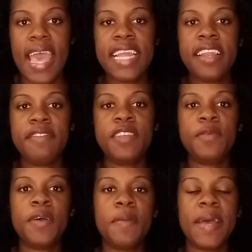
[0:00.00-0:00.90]
Hey
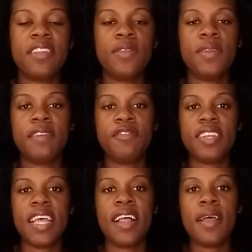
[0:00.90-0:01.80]
lovelies, welcome back to Love
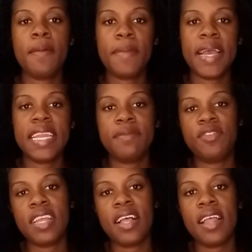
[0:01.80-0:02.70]
Jhanelle. My
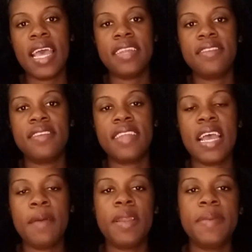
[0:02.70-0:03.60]
name's Jhanelle and
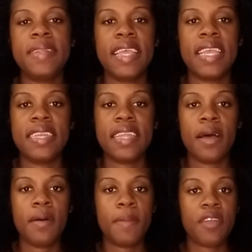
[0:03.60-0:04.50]
today I'm going to be taking
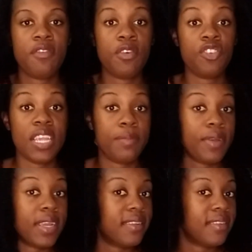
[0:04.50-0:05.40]
down my crochet
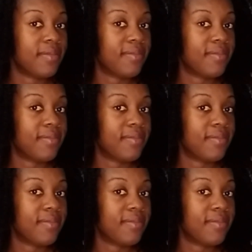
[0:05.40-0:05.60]
braids.